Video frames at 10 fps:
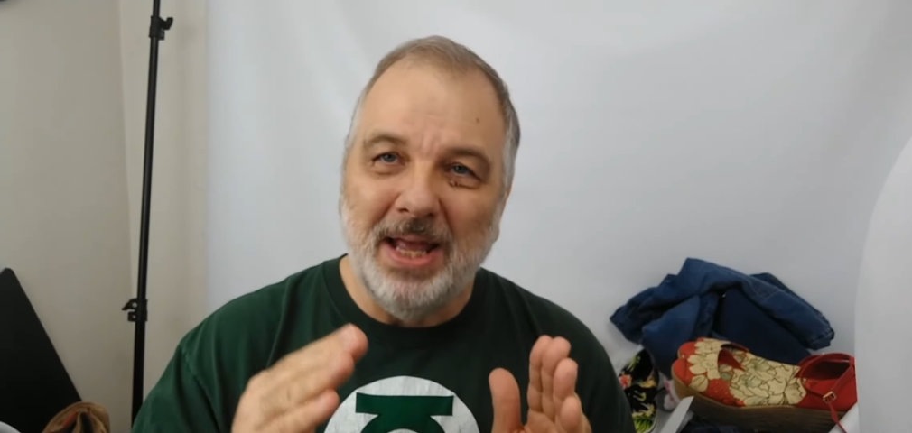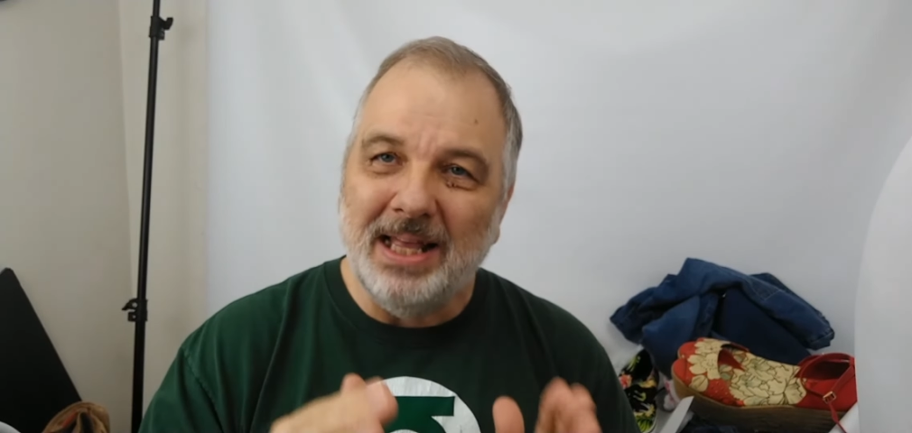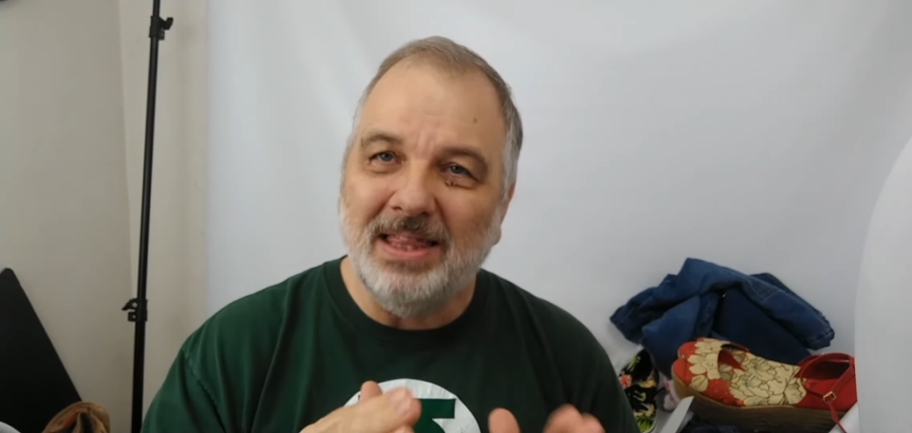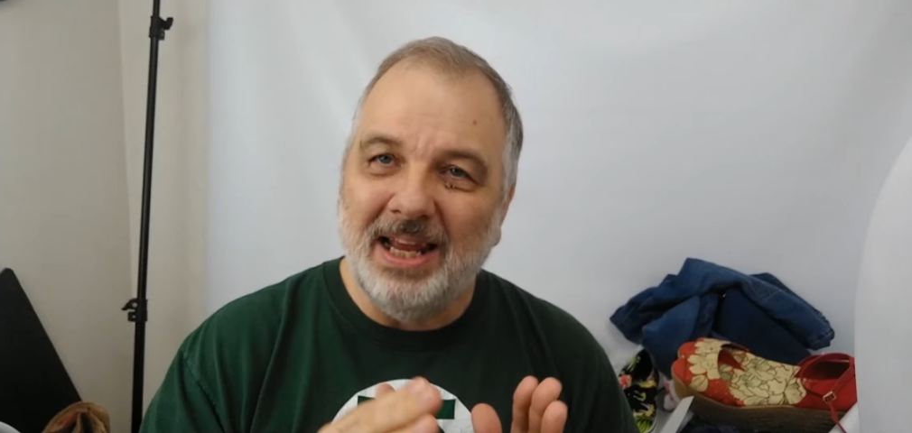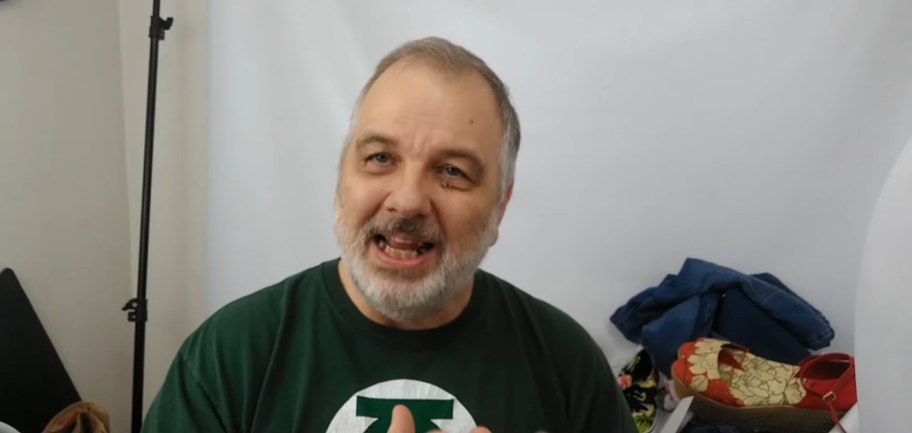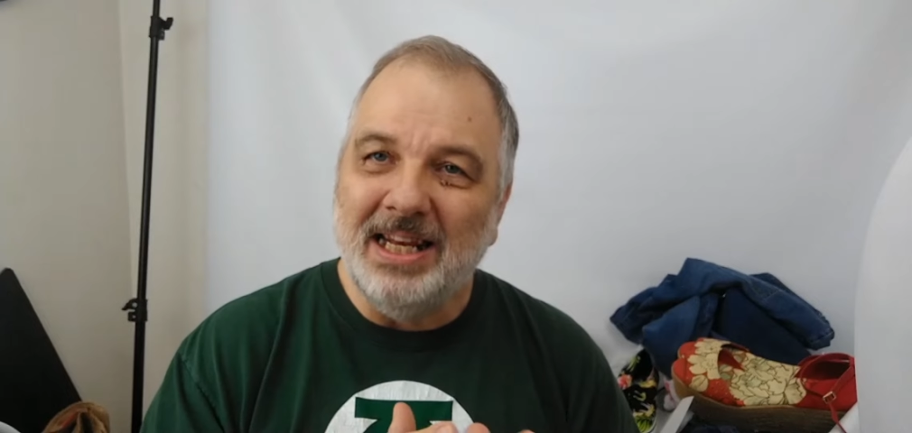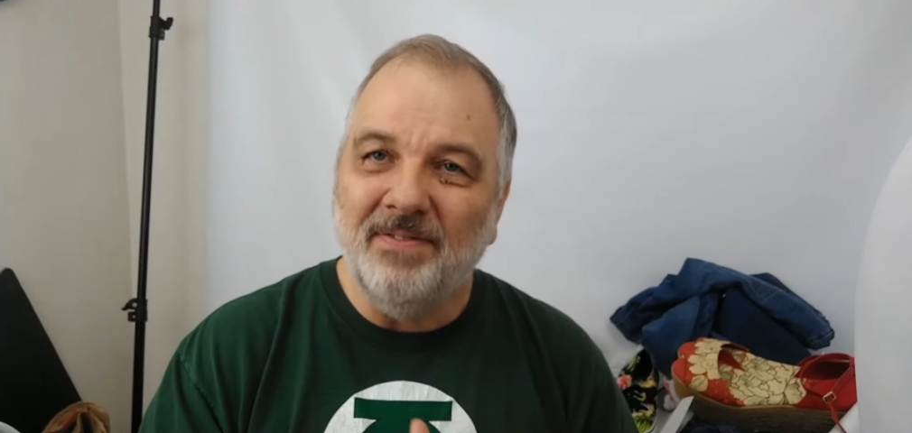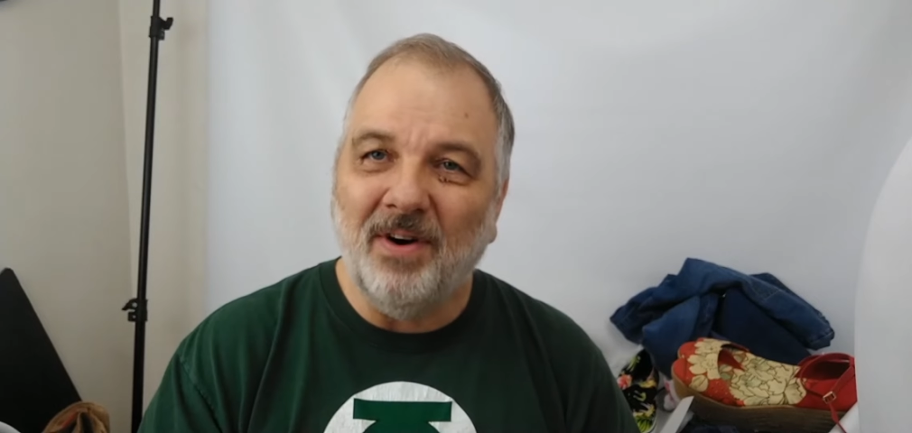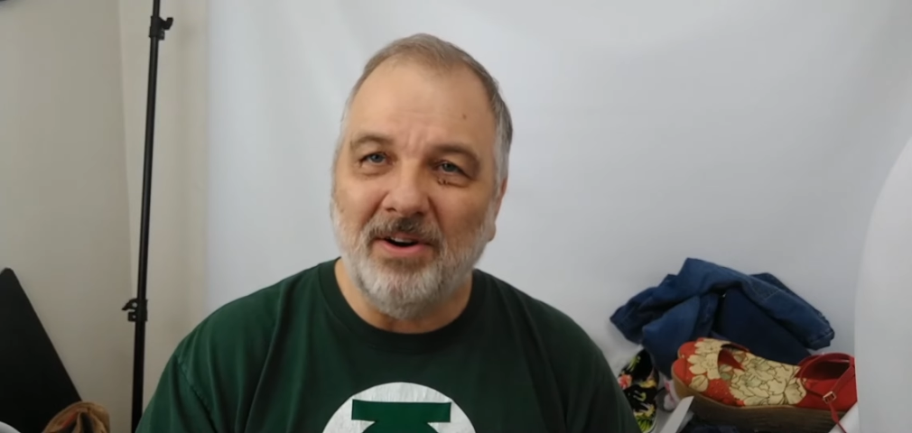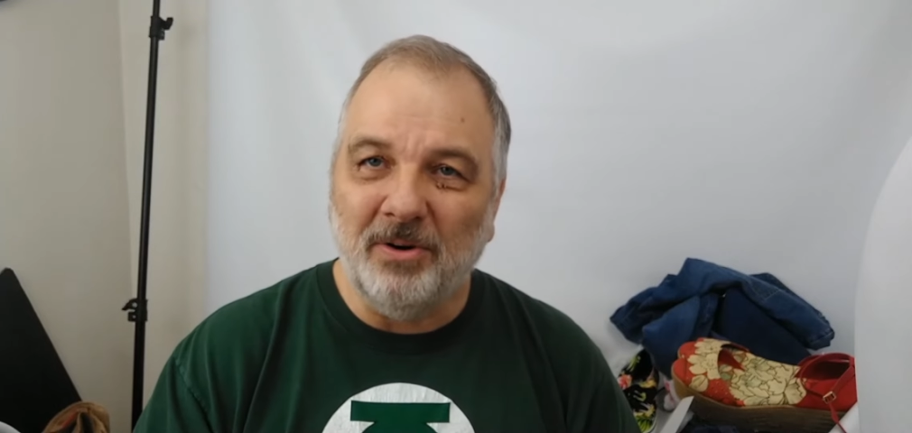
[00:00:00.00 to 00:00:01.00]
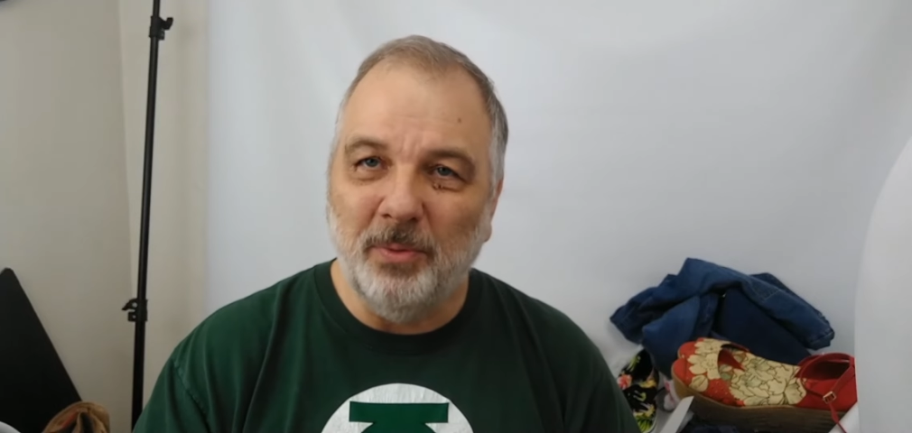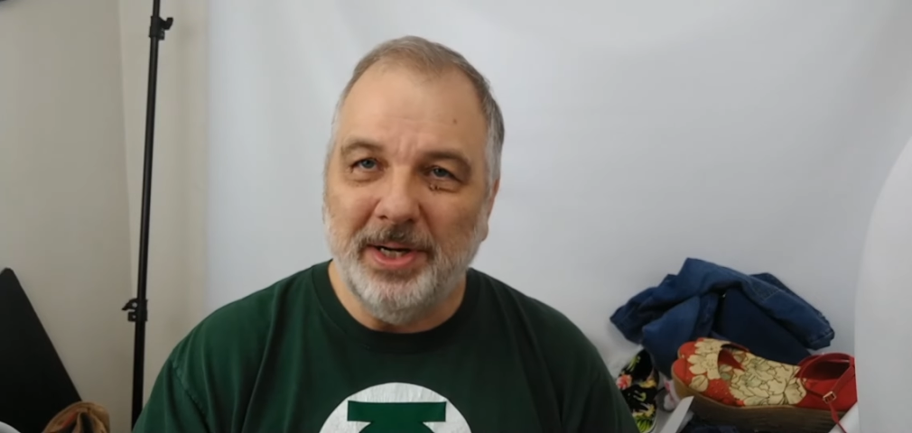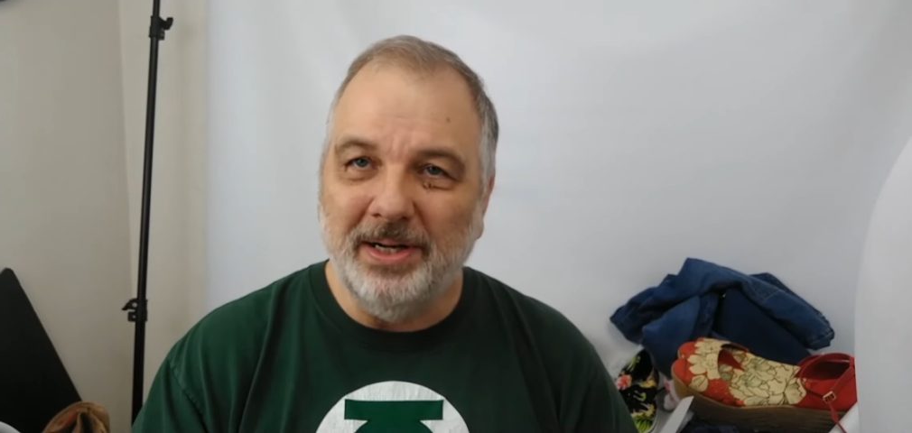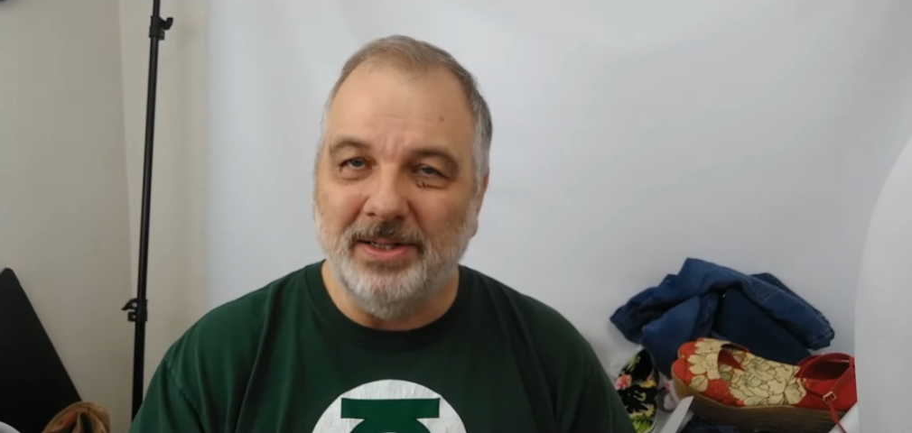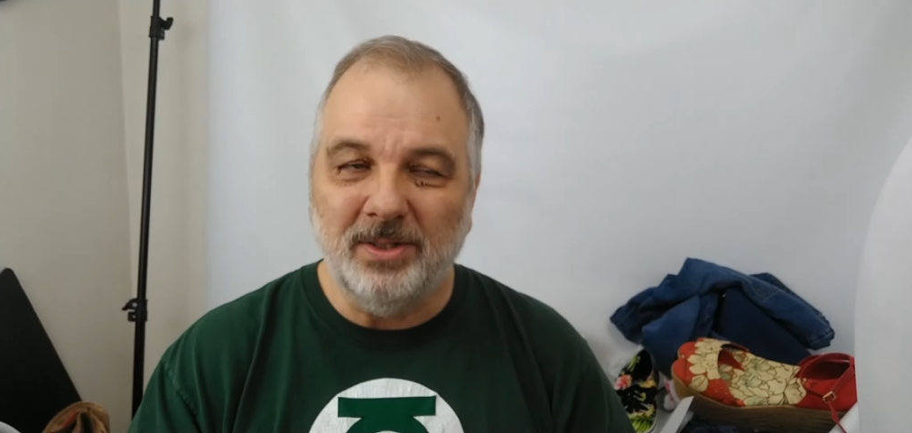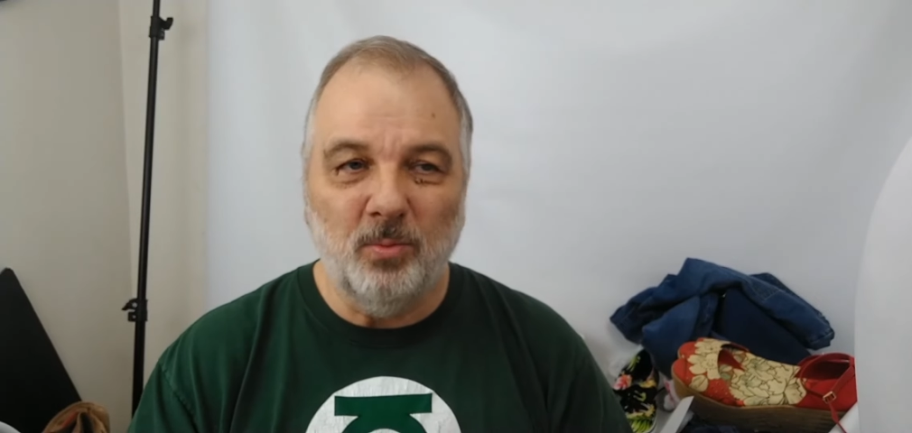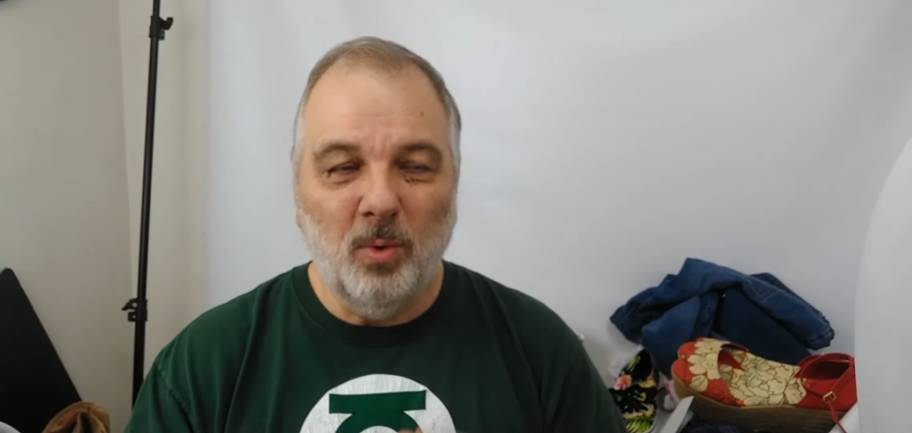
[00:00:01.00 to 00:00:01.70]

at the end of our careers,